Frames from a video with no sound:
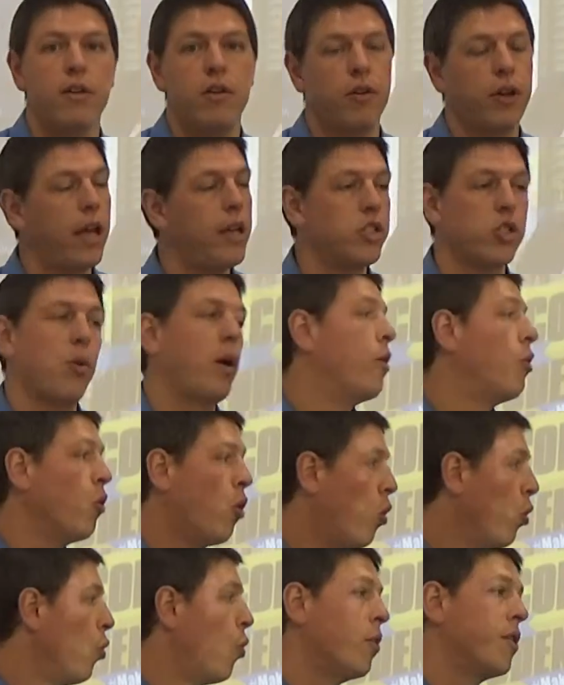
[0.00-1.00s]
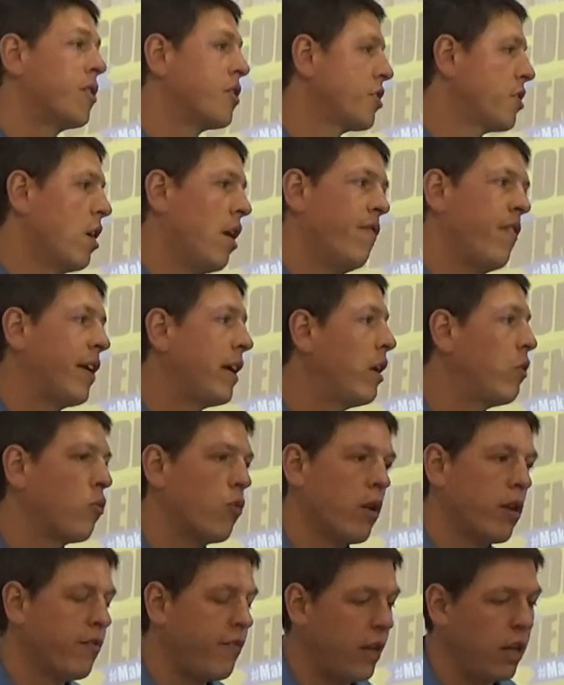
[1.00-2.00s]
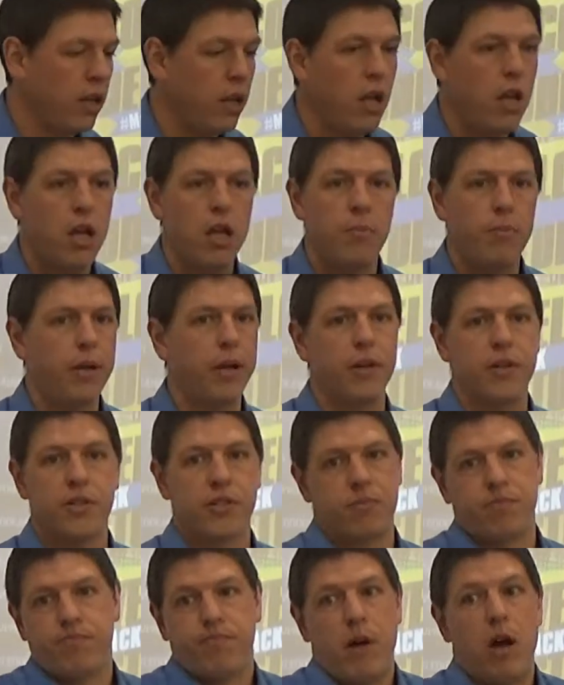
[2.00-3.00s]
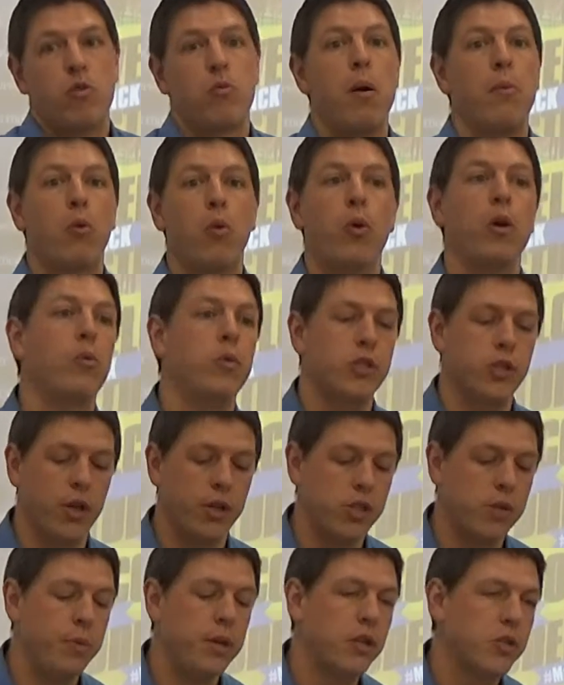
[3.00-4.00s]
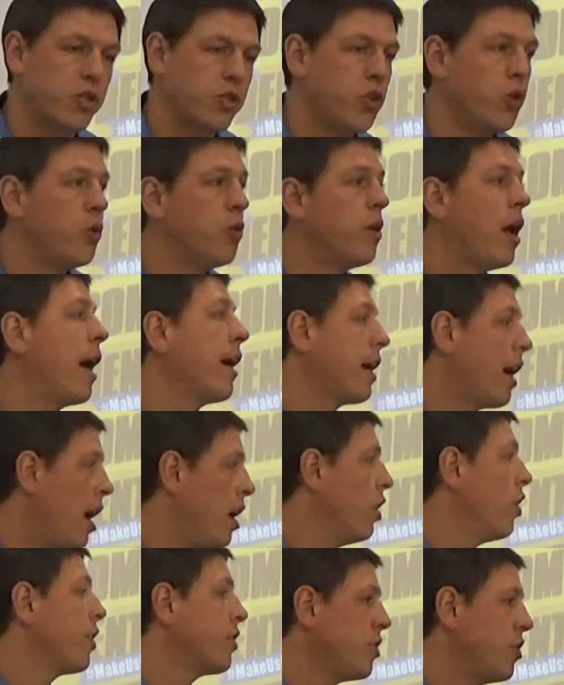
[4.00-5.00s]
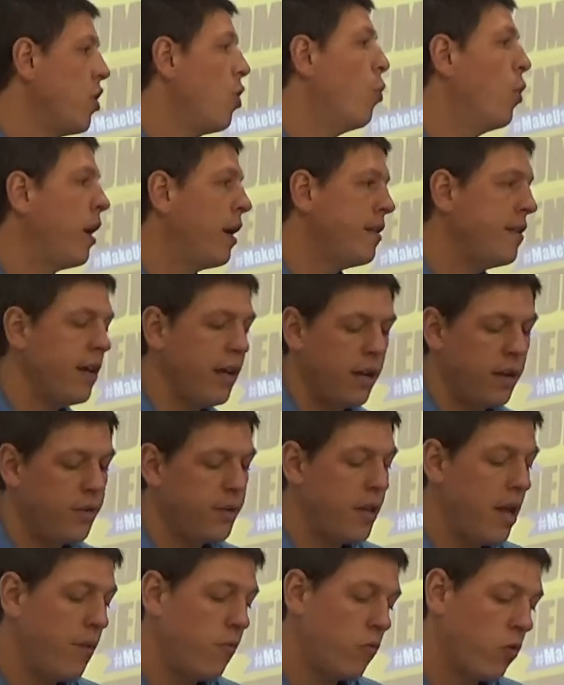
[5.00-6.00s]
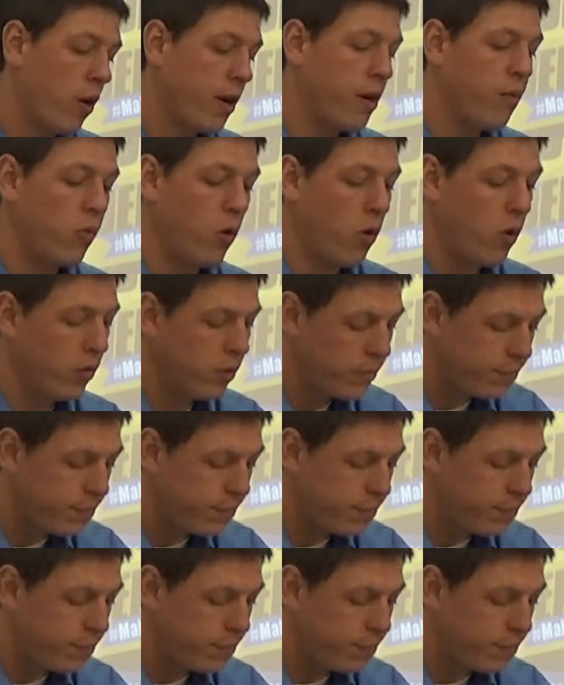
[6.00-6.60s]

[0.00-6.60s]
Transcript: Okay, so I don't hold on to stuff, I get rid of it because I remember what it was like to be a student. I kind of like to know what I did and right and wrong.